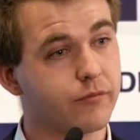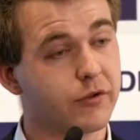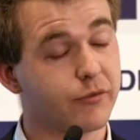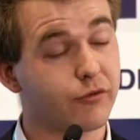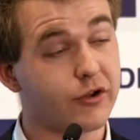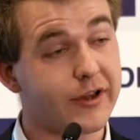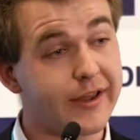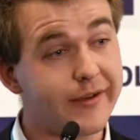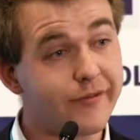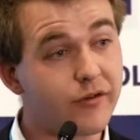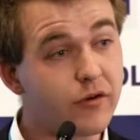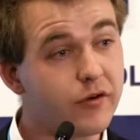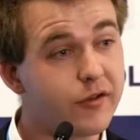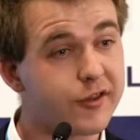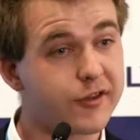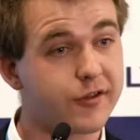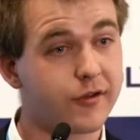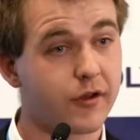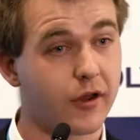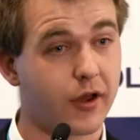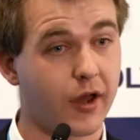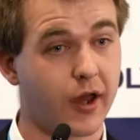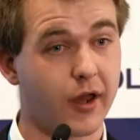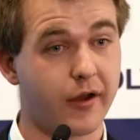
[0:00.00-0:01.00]

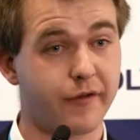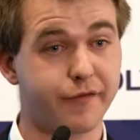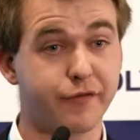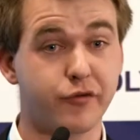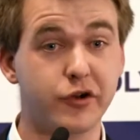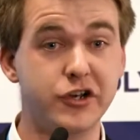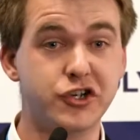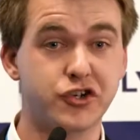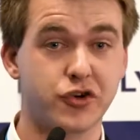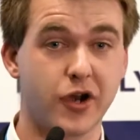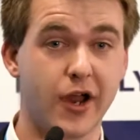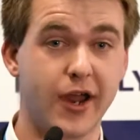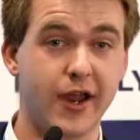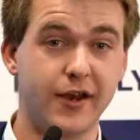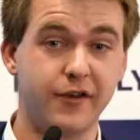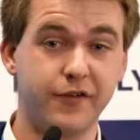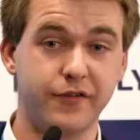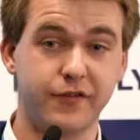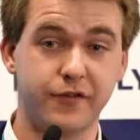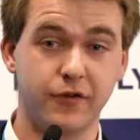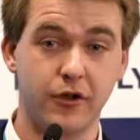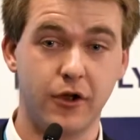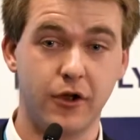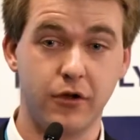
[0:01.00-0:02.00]
leavers, uh, free trade
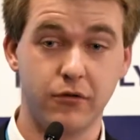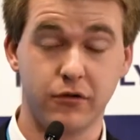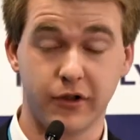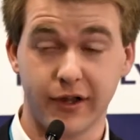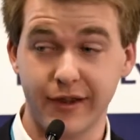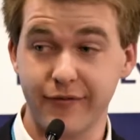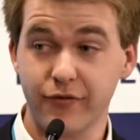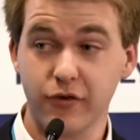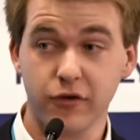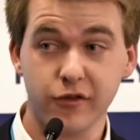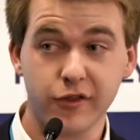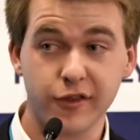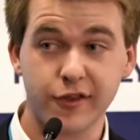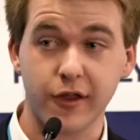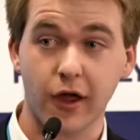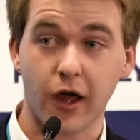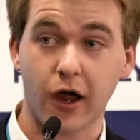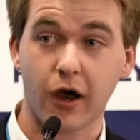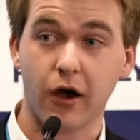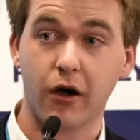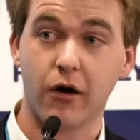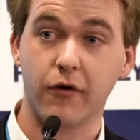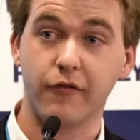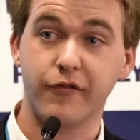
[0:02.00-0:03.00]
levers,
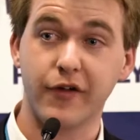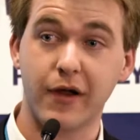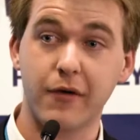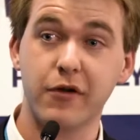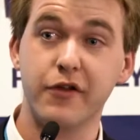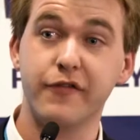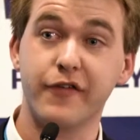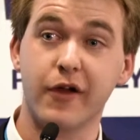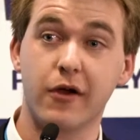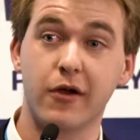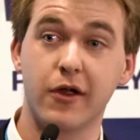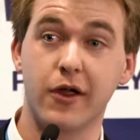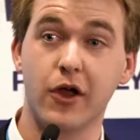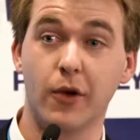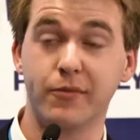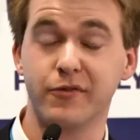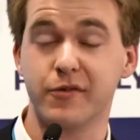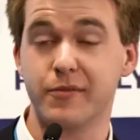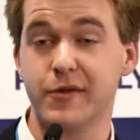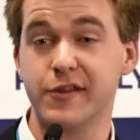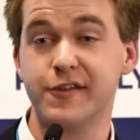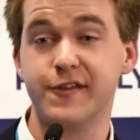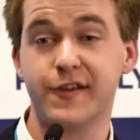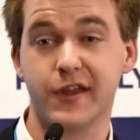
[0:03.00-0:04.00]
are very, very
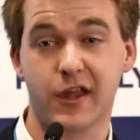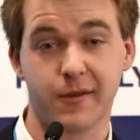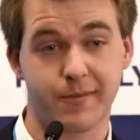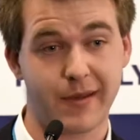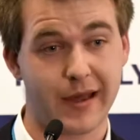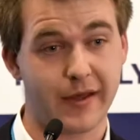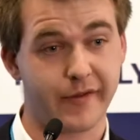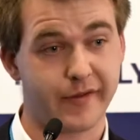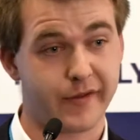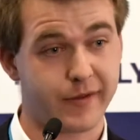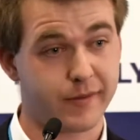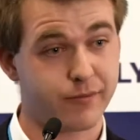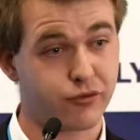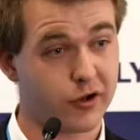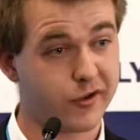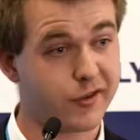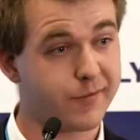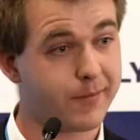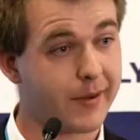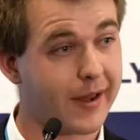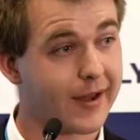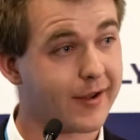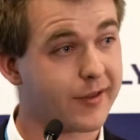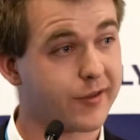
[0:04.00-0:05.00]
optimistic about the
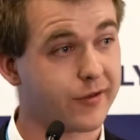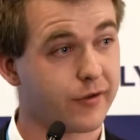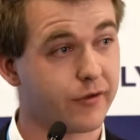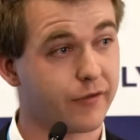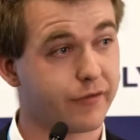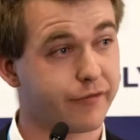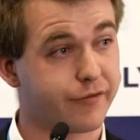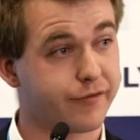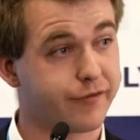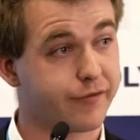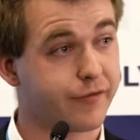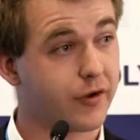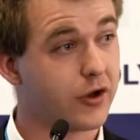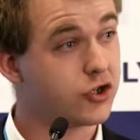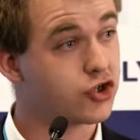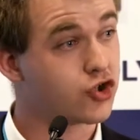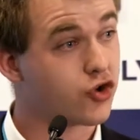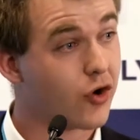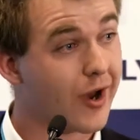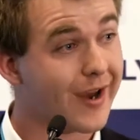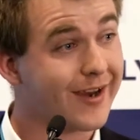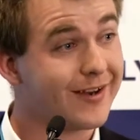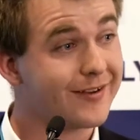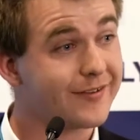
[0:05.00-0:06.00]
prospects of
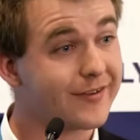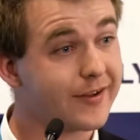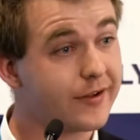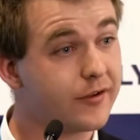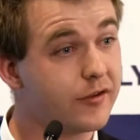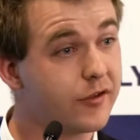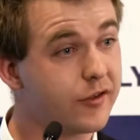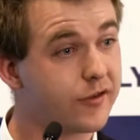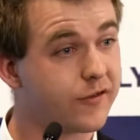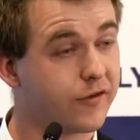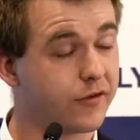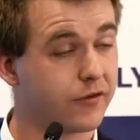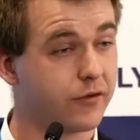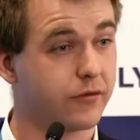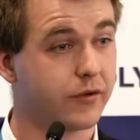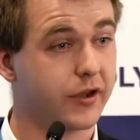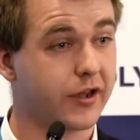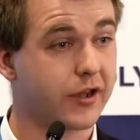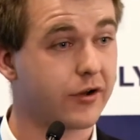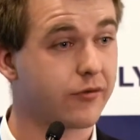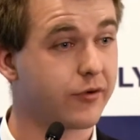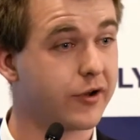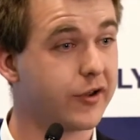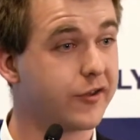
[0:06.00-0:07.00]
trade deals to
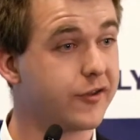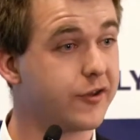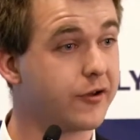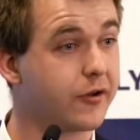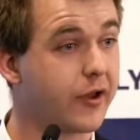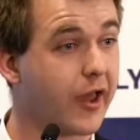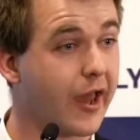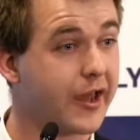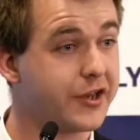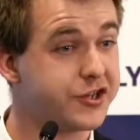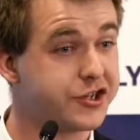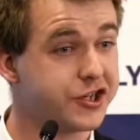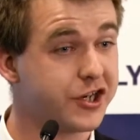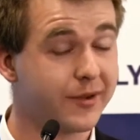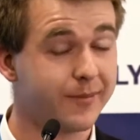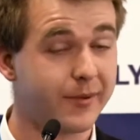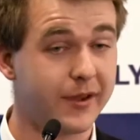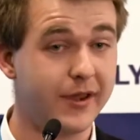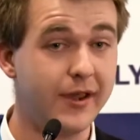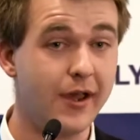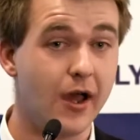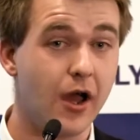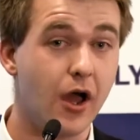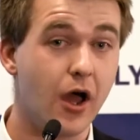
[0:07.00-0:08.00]
increase UK
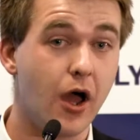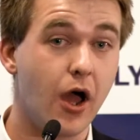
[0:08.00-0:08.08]
GDP.